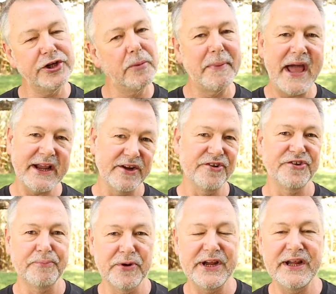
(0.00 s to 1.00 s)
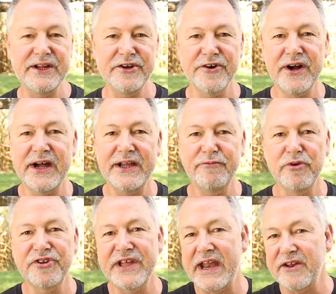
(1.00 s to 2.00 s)
You know, back in spring, your hive
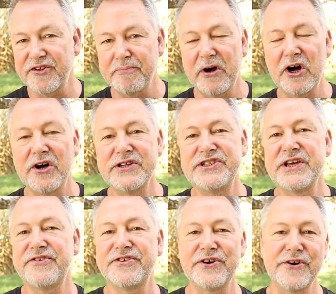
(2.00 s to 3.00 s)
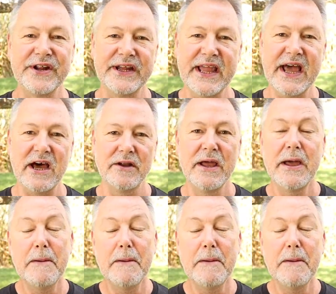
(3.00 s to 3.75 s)
was kind of small, just starting out.